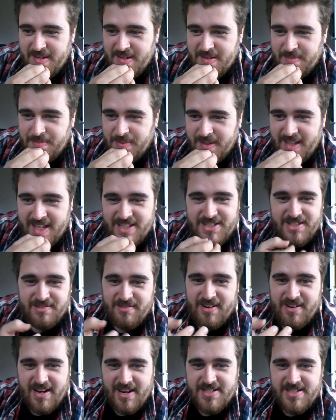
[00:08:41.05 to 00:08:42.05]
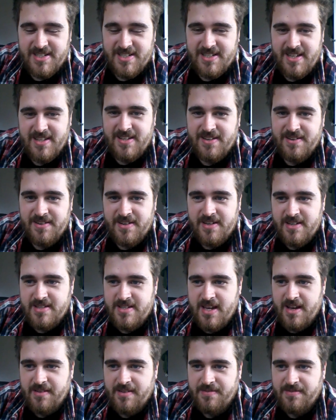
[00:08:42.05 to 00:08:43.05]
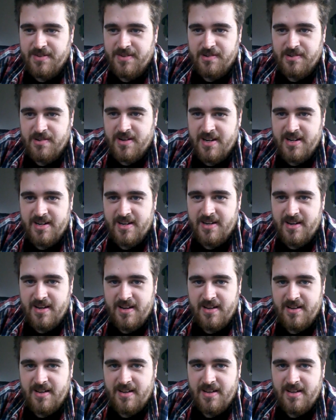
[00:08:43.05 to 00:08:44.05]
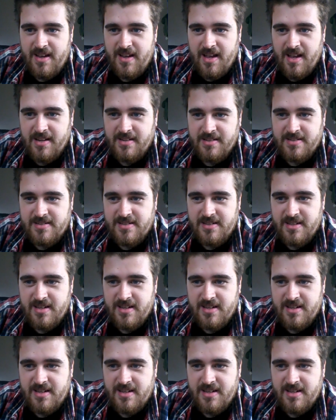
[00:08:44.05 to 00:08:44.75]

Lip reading: But that's the reaction that the audience have for it, and